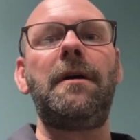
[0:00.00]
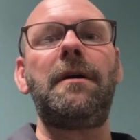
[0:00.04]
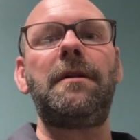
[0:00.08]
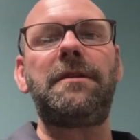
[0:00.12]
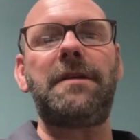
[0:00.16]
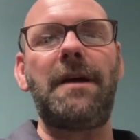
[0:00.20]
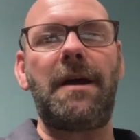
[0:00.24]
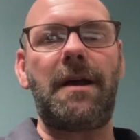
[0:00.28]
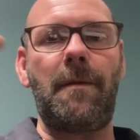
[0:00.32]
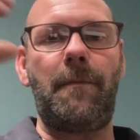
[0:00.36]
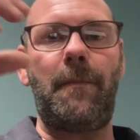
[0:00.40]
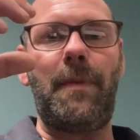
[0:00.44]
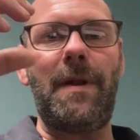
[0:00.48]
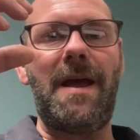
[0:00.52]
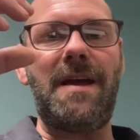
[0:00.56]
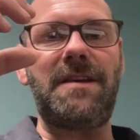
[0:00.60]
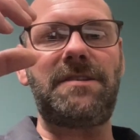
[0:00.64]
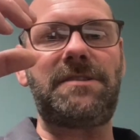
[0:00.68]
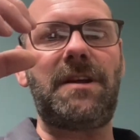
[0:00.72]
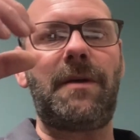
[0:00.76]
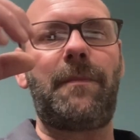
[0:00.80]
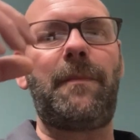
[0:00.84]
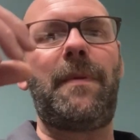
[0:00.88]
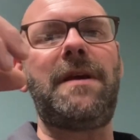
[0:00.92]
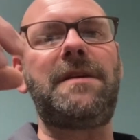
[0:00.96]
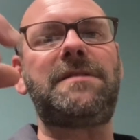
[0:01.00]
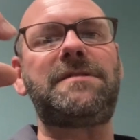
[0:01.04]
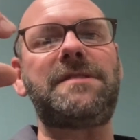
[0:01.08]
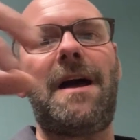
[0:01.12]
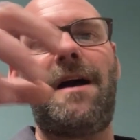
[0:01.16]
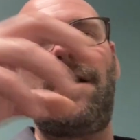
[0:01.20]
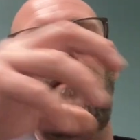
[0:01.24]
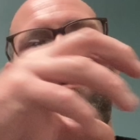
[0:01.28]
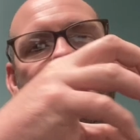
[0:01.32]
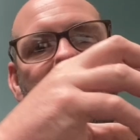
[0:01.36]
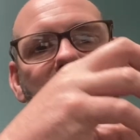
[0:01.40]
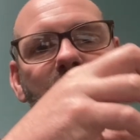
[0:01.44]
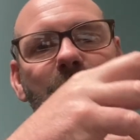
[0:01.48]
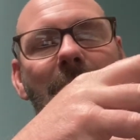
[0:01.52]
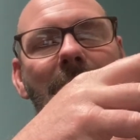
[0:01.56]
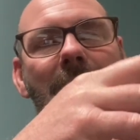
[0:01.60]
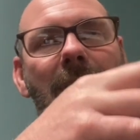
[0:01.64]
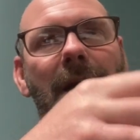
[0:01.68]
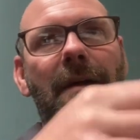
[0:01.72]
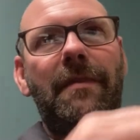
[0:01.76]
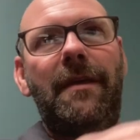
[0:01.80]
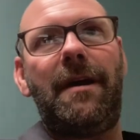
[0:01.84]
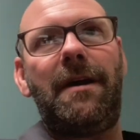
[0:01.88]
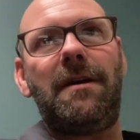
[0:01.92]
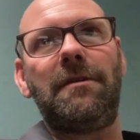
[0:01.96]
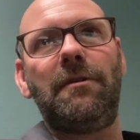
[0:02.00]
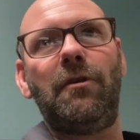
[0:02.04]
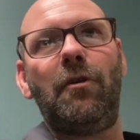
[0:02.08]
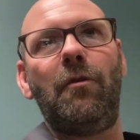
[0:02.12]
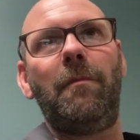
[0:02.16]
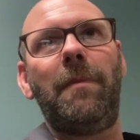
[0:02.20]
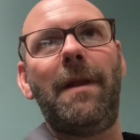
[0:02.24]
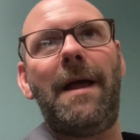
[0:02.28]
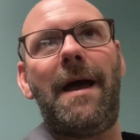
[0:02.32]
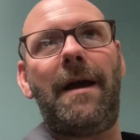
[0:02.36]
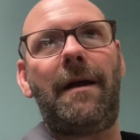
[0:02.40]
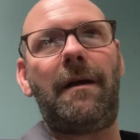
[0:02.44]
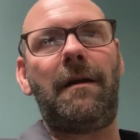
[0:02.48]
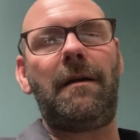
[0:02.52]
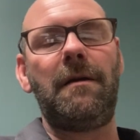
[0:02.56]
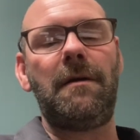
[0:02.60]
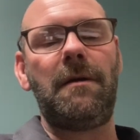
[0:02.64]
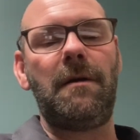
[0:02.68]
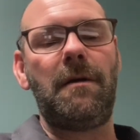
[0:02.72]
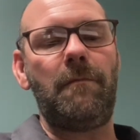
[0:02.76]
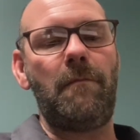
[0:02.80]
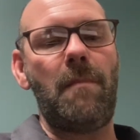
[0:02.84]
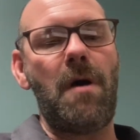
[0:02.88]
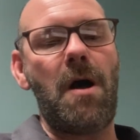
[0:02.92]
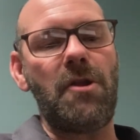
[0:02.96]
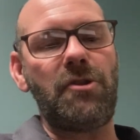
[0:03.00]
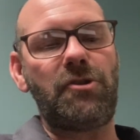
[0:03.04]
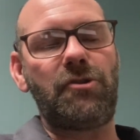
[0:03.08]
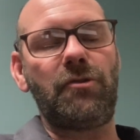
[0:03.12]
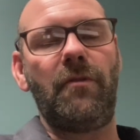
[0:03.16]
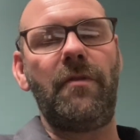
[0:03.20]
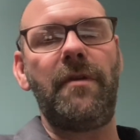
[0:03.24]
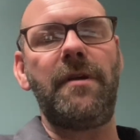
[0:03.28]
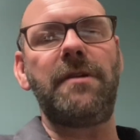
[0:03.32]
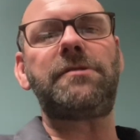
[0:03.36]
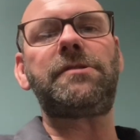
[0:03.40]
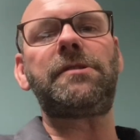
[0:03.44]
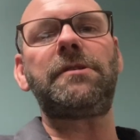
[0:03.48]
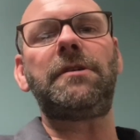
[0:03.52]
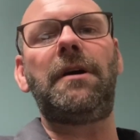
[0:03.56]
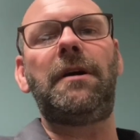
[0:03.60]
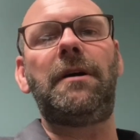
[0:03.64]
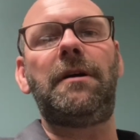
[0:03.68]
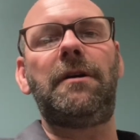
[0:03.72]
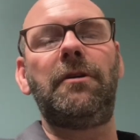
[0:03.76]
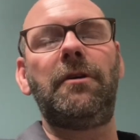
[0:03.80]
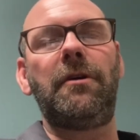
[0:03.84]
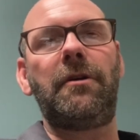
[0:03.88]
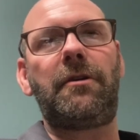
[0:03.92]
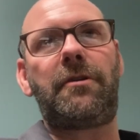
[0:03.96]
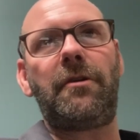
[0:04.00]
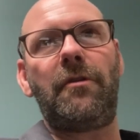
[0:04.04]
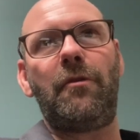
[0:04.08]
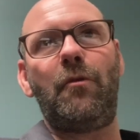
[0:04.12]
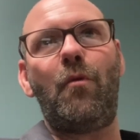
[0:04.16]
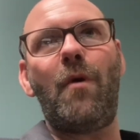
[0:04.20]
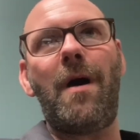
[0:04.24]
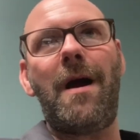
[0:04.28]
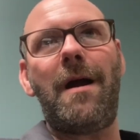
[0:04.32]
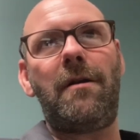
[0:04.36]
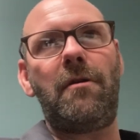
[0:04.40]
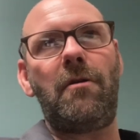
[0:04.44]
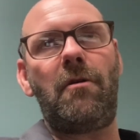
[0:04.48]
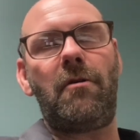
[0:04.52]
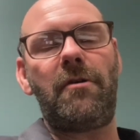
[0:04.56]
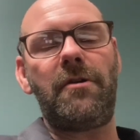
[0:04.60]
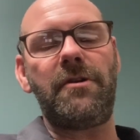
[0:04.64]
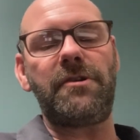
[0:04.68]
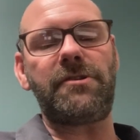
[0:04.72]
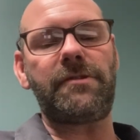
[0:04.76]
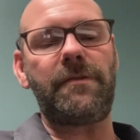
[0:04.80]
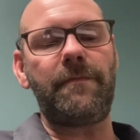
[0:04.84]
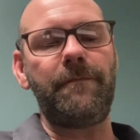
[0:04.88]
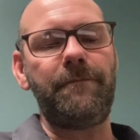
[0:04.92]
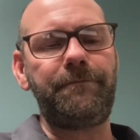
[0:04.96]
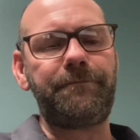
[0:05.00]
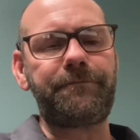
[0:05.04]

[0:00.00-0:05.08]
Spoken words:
take a plastic piece out, and it's behind that little black module that's hooked to the wiring harness.